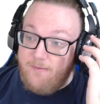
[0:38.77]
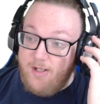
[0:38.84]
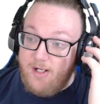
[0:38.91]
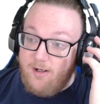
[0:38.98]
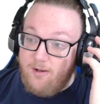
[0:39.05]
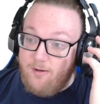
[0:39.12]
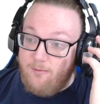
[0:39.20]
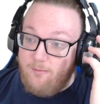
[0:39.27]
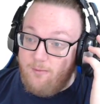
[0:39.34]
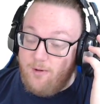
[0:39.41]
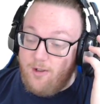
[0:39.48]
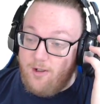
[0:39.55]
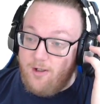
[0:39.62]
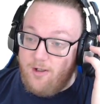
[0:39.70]
there
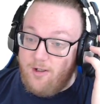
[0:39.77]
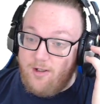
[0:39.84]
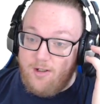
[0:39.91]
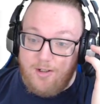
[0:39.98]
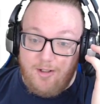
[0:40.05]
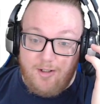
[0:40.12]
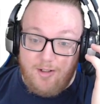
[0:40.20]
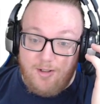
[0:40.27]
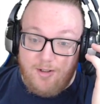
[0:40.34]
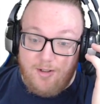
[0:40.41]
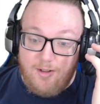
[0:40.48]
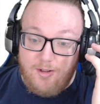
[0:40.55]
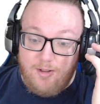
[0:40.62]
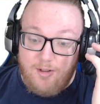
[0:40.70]
were
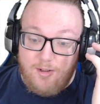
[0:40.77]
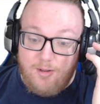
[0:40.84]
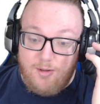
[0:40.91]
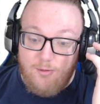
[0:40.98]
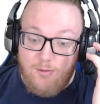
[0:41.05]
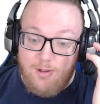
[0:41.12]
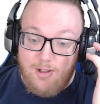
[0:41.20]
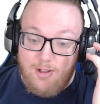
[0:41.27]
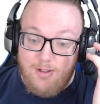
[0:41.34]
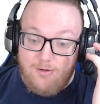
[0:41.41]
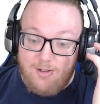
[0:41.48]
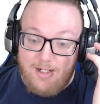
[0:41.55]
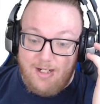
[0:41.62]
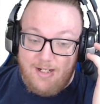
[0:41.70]
two
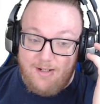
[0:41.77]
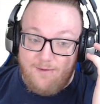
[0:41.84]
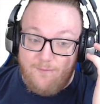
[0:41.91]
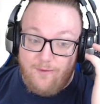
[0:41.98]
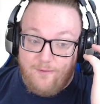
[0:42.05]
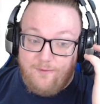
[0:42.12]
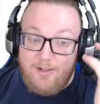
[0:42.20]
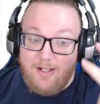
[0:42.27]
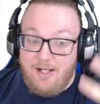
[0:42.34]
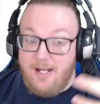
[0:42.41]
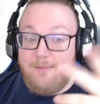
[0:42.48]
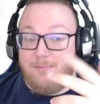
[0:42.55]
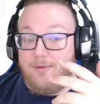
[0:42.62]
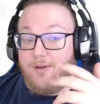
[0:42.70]
hundred
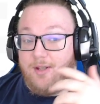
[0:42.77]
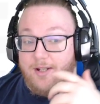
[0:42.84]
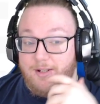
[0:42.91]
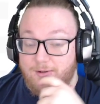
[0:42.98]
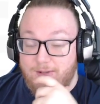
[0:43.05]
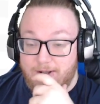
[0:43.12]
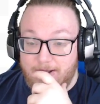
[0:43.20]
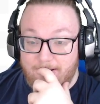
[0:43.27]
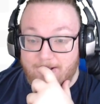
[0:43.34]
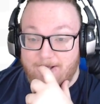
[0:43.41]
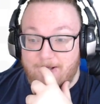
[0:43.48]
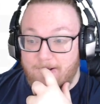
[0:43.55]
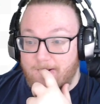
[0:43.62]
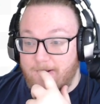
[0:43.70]
fifty-eight players in
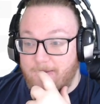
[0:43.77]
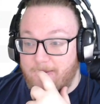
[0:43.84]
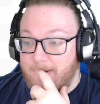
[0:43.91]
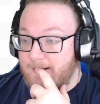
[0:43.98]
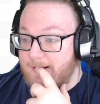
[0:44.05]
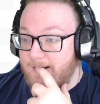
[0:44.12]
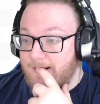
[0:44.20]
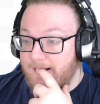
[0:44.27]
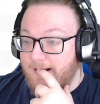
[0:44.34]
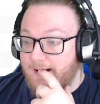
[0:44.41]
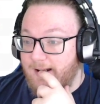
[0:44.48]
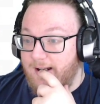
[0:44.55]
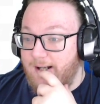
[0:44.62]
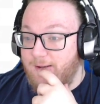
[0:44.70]
this tournament,
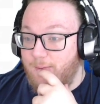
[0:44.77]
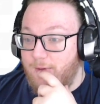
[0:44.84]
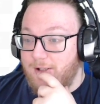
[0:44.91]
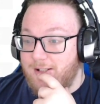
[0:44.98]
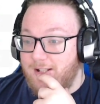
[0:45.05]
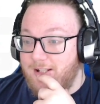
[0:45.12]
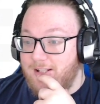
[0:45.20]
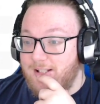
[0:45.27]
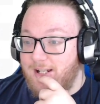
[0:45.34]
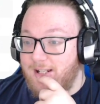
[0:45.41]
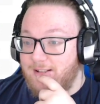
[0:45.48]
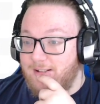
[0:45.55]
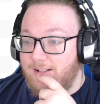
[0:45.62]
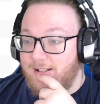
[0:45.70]
and it wasn't
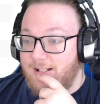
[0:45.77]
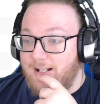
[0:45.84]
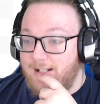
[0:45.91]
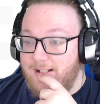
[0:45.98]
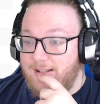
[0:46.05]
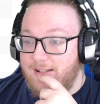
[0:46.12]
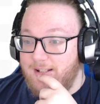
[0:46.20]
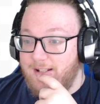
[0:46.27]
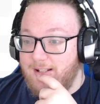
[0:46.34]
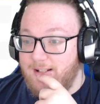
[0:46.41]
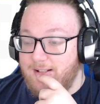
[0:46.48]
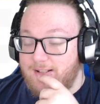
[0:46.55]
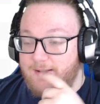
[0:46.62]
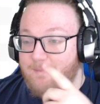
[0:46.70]
exactly like
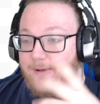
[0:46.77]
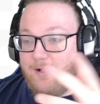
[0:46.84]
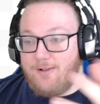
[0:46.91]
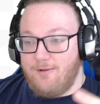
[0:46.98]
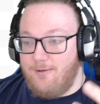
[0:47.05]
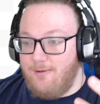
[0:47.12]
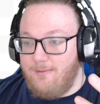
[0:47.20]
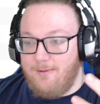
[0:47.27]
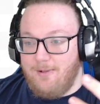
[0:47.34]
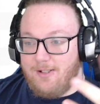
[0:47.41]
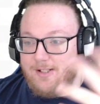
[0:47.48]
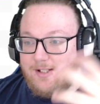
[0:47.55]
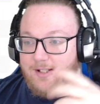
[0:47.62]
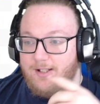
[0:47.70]
anything special. It
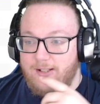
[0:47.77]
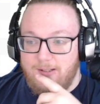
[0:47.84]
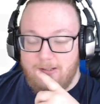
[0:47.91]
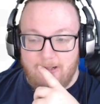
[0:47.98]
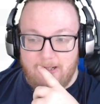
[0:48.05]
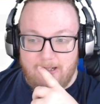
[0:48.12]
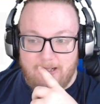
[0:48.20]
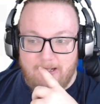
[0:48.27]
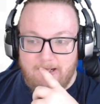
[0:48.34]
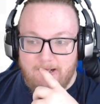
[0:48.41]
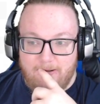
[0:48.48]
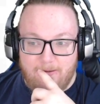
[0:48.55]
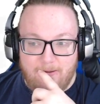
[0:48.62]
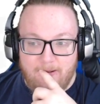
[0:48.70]
wasn't like,
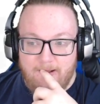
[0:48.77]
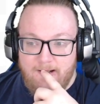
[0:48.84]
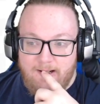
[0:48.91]
you know,